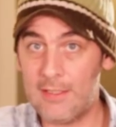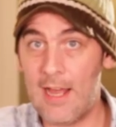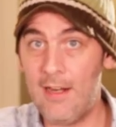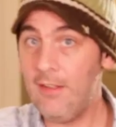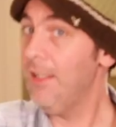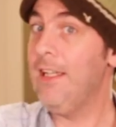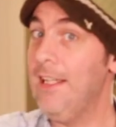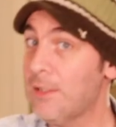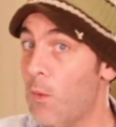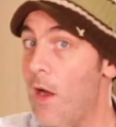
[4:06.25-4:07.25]
tired?
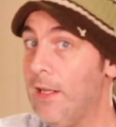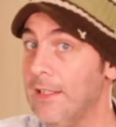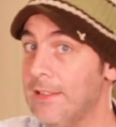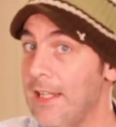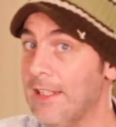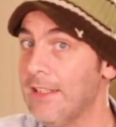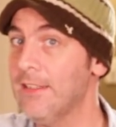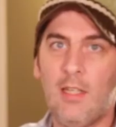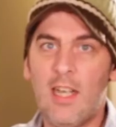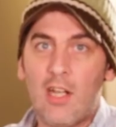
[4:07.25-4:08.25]
It's a walking stick.
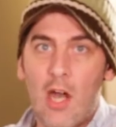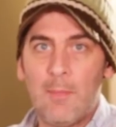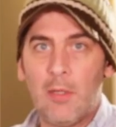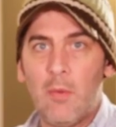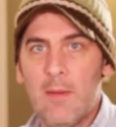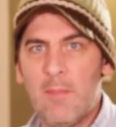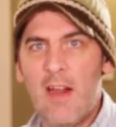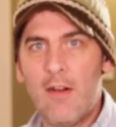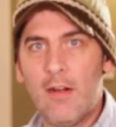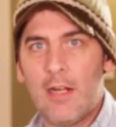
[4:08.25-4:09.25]
Get caught between a bear and her